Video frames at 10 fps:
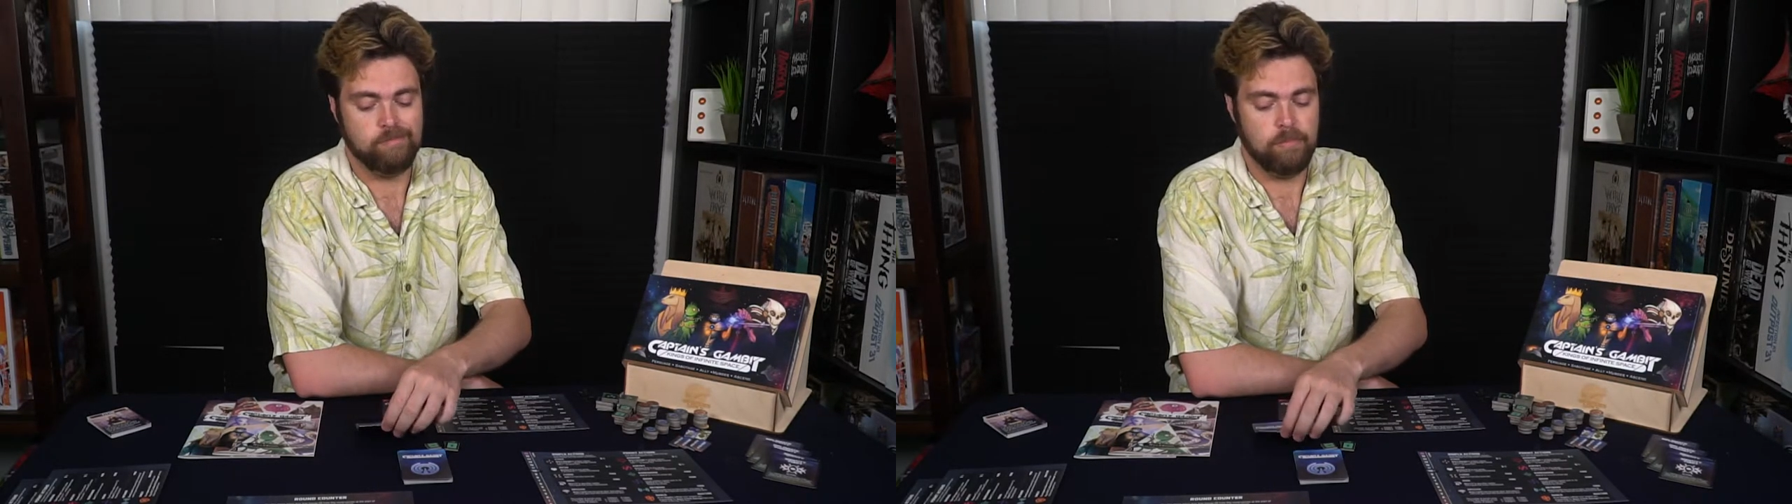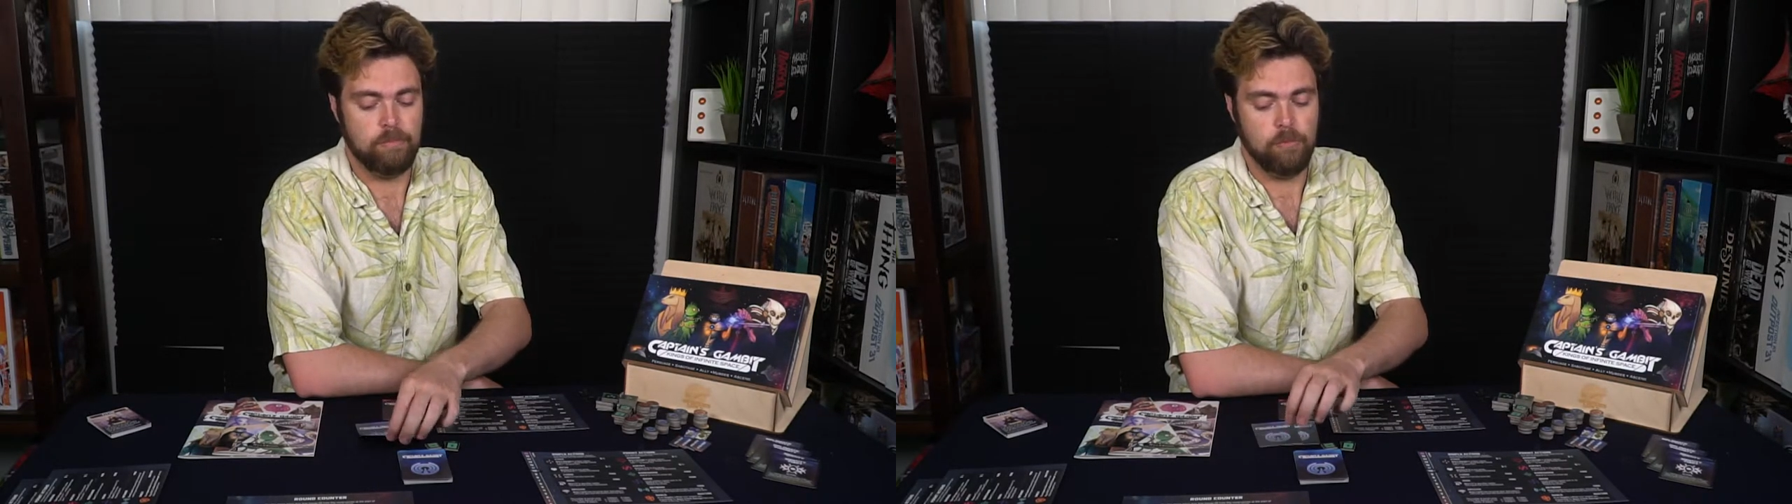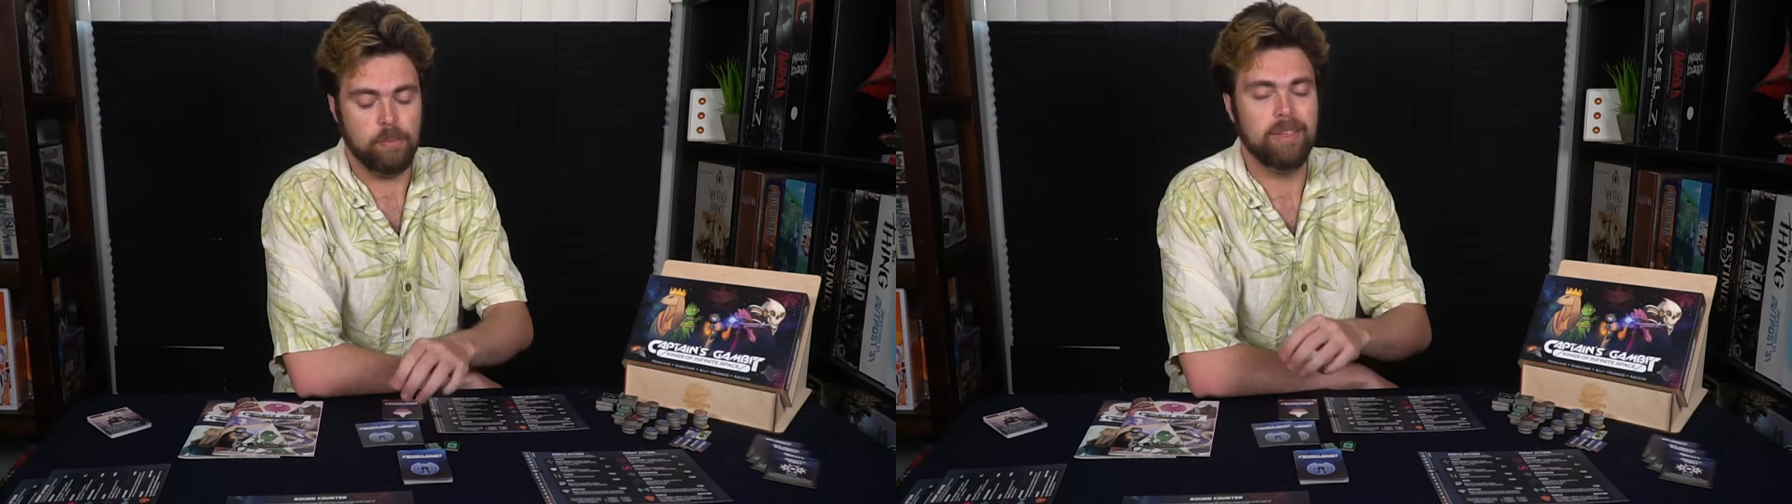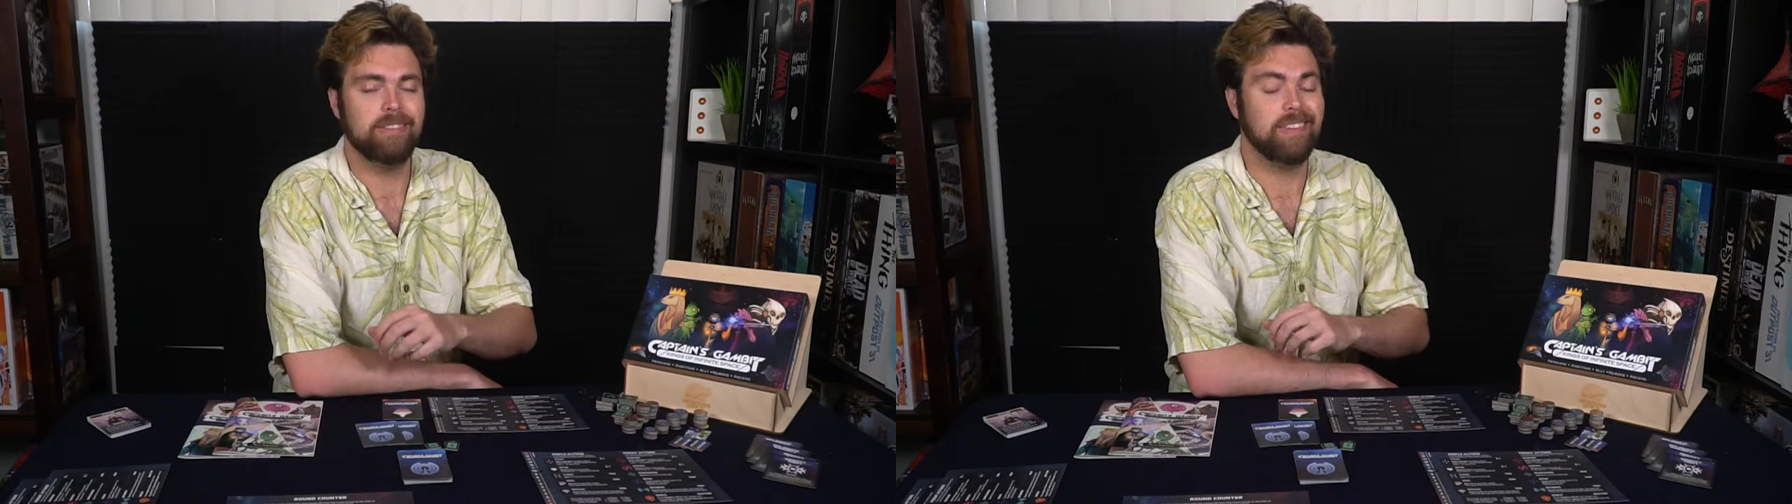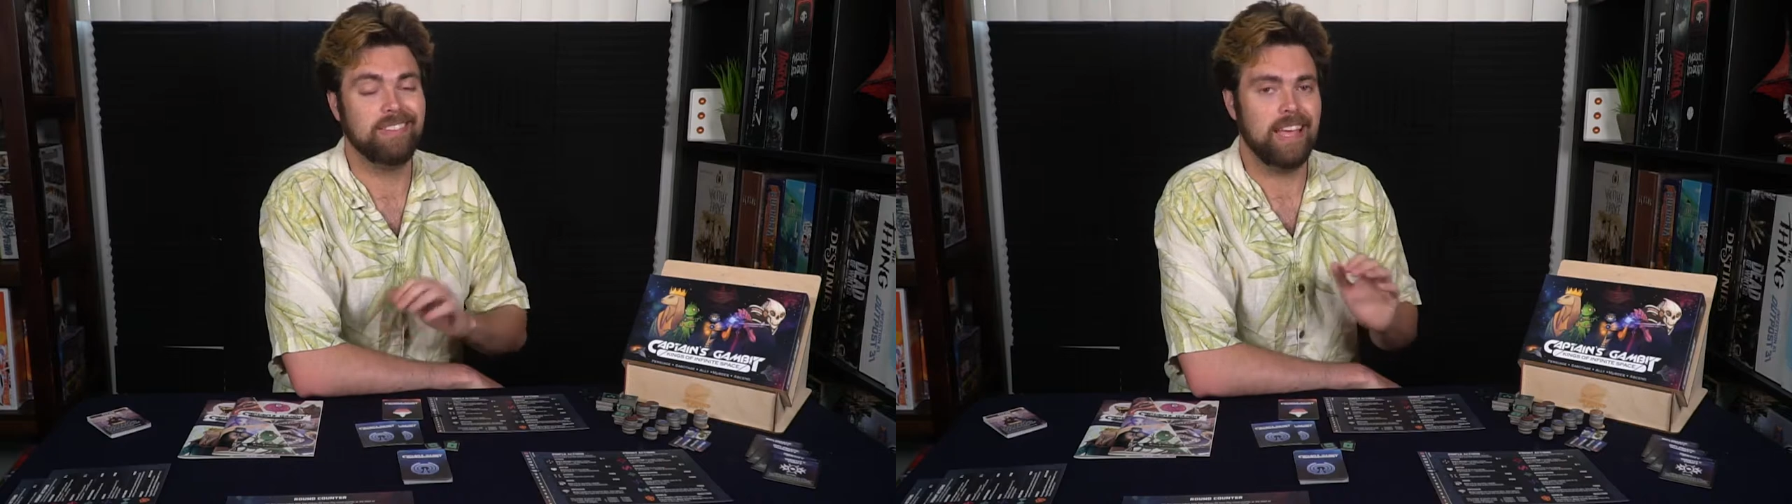remiss
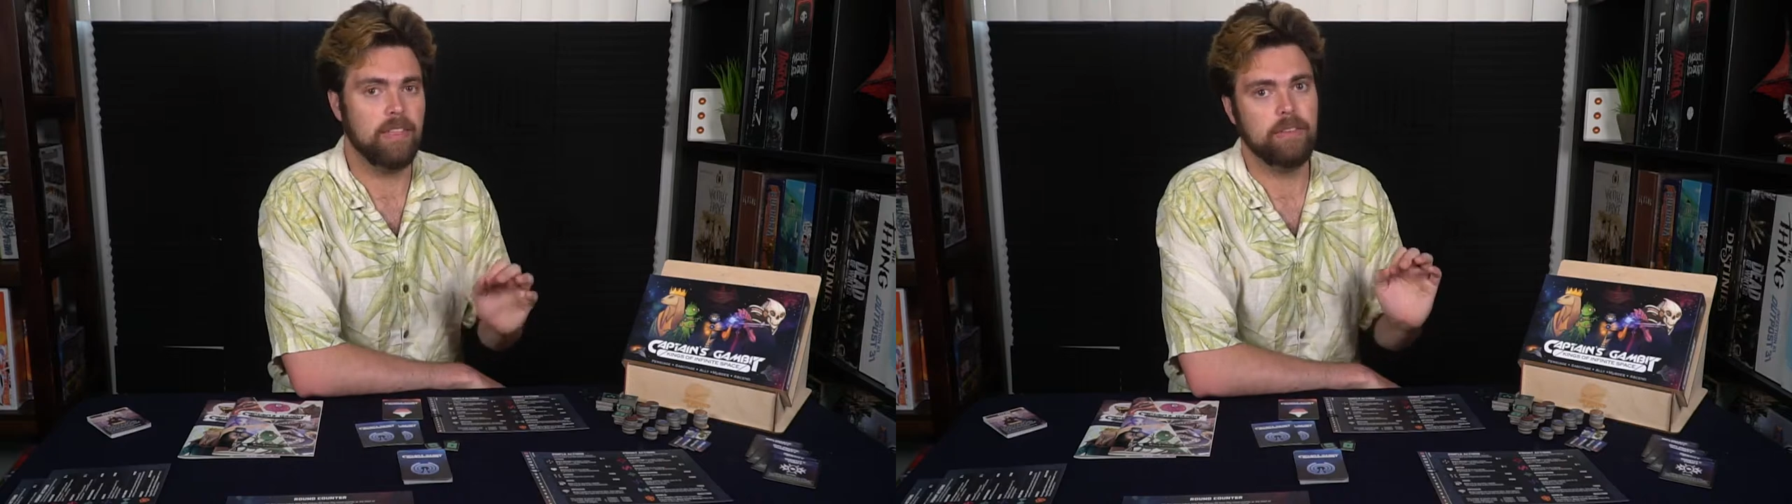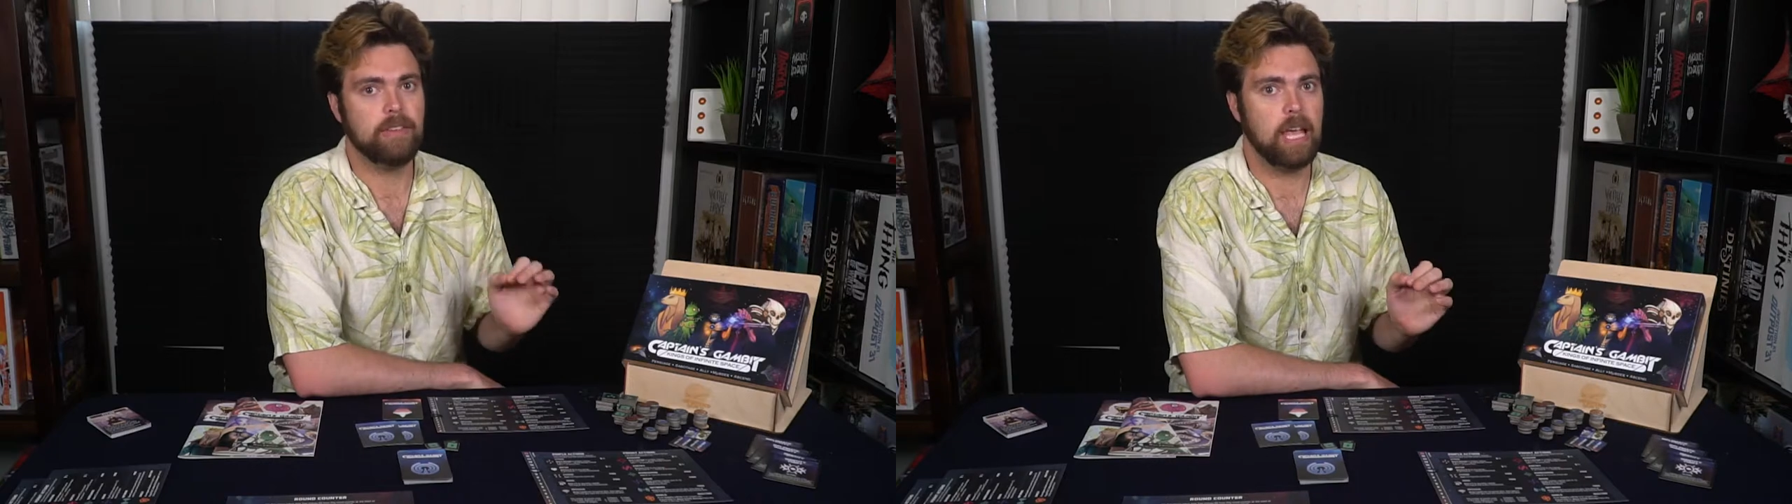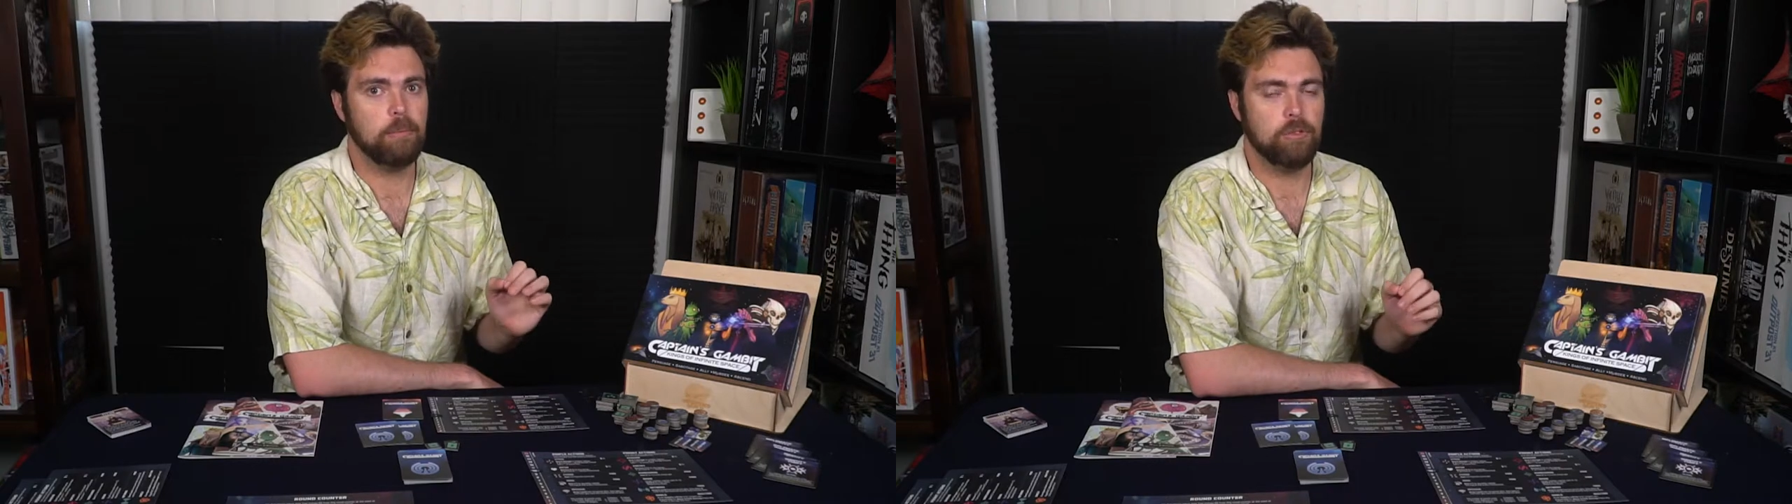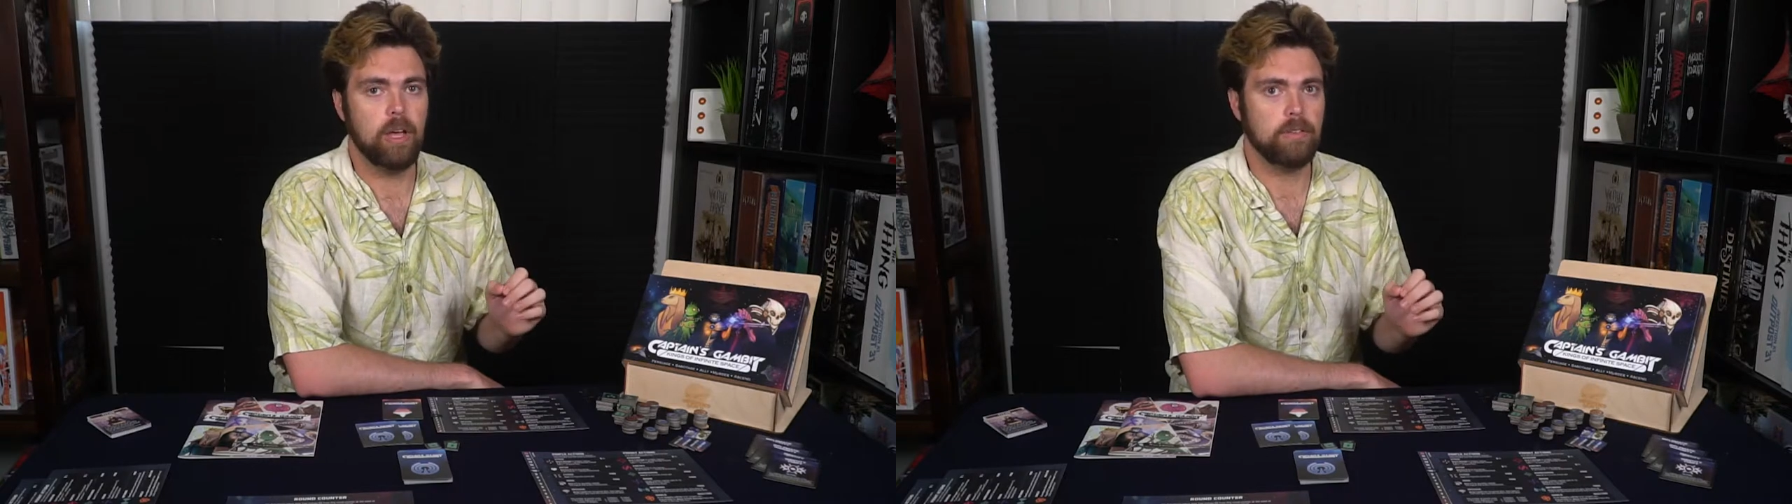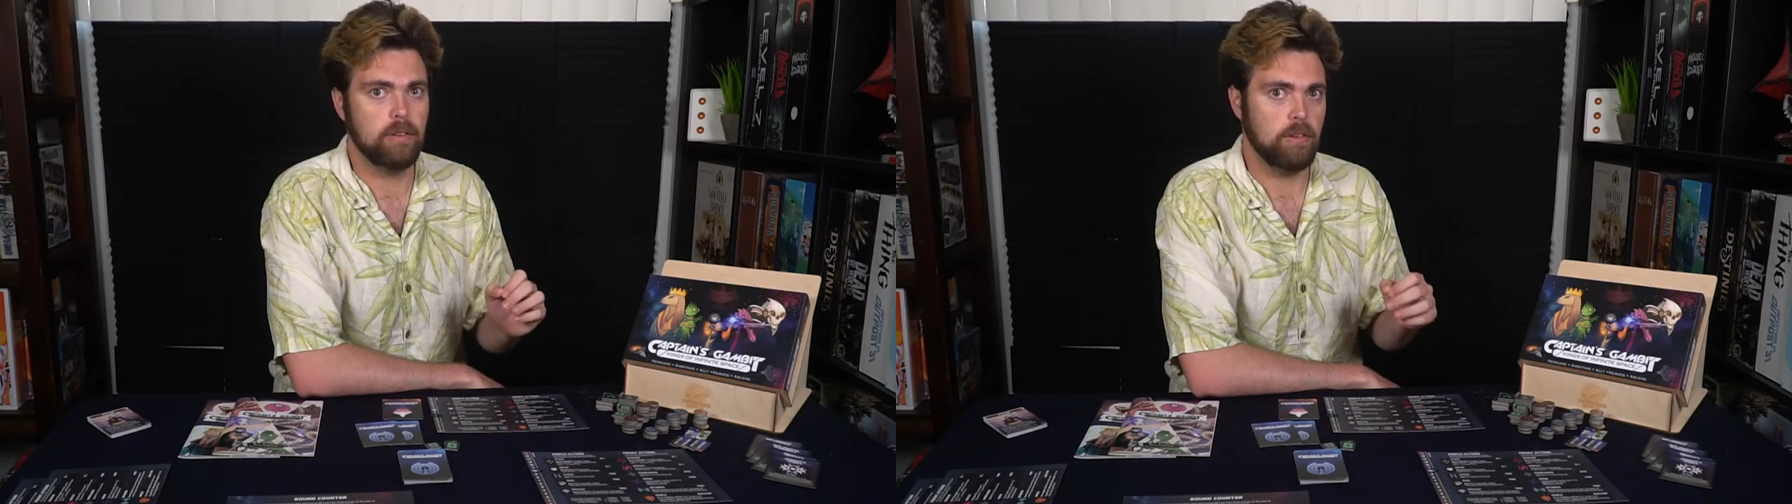to say that this game
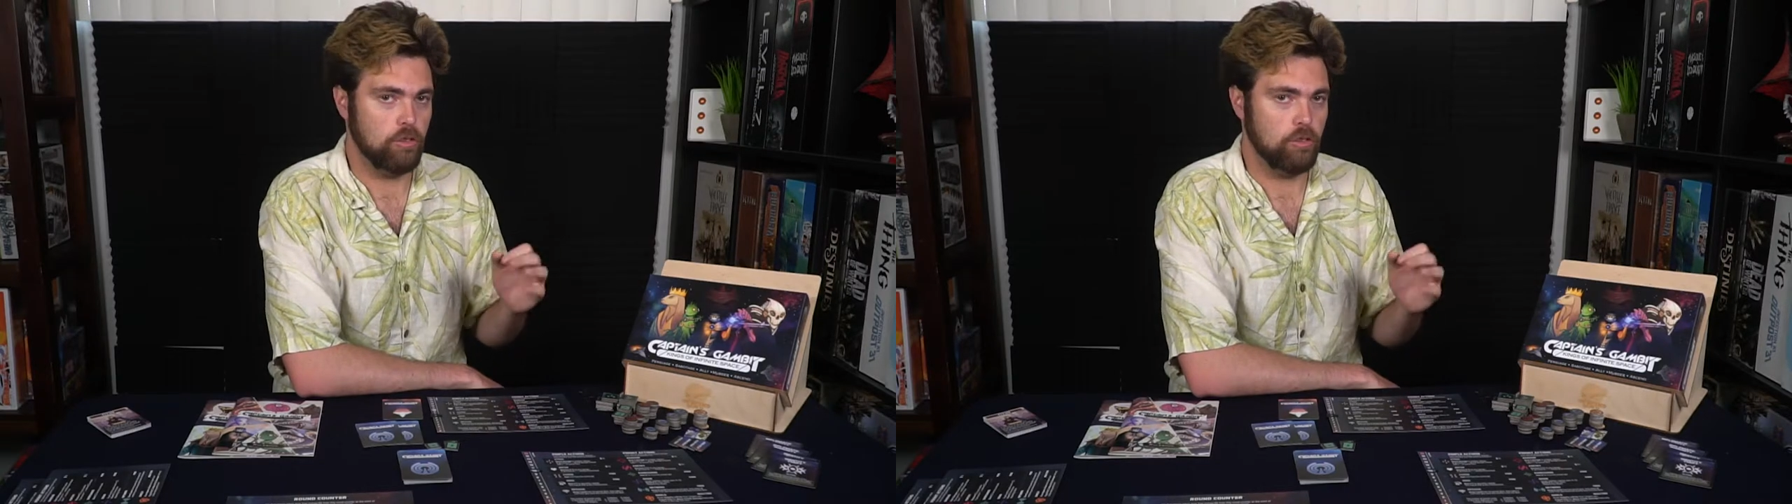doesn't